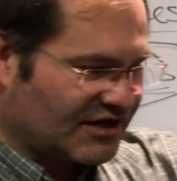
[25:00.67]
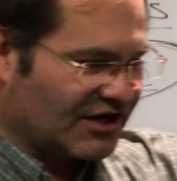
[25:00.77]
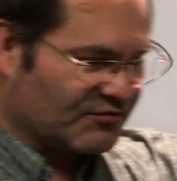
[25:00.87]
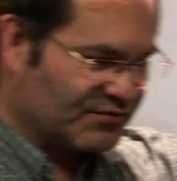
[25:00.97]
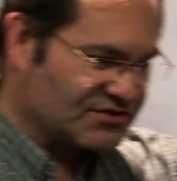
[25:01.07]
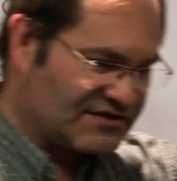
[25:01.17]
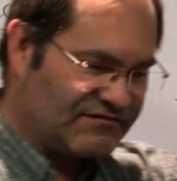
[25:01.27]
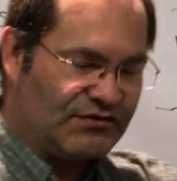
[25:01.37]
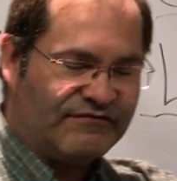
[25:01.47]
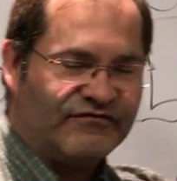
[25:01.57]
our helpers,
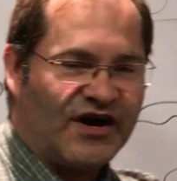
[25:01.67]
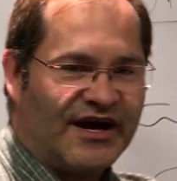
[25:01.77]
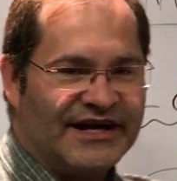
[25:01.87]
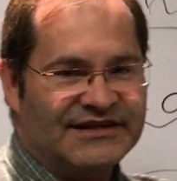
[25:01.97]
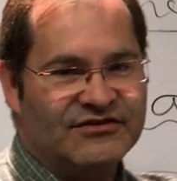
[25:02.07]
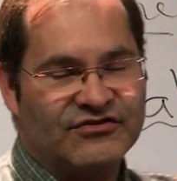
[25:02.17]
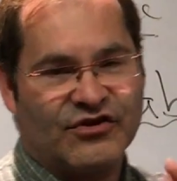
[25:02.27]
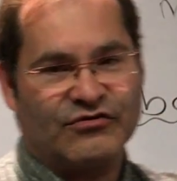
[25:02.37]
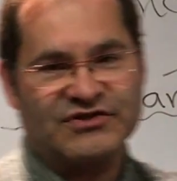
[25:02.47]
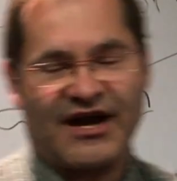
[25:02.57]
if you find
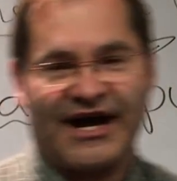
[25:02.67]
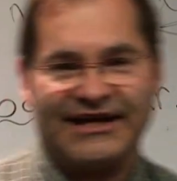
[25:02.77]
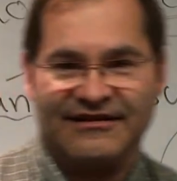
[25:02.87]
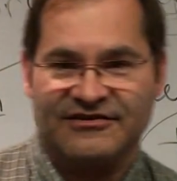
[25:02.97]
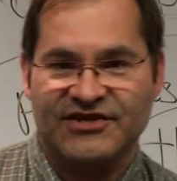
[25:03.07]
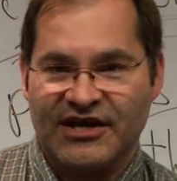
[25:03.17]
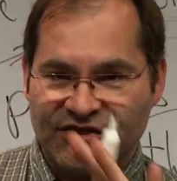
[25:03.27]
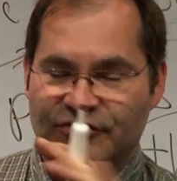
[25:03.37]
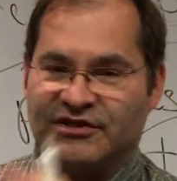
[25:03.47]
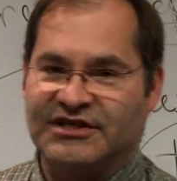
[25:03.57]
those idols,
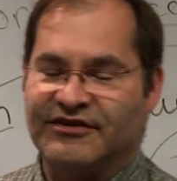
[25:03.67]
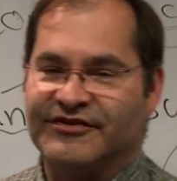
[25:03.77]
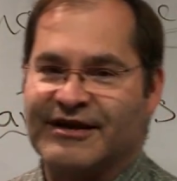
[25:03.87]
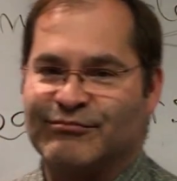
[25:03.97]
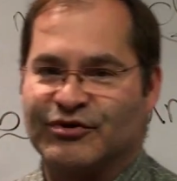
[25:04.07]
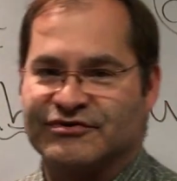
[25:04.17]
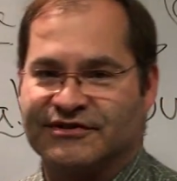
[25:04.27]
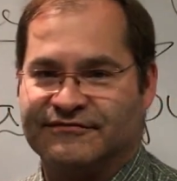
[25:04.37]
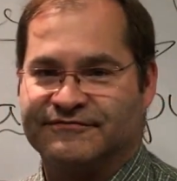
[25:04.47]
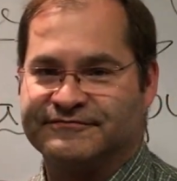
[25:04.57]
you can kill that person.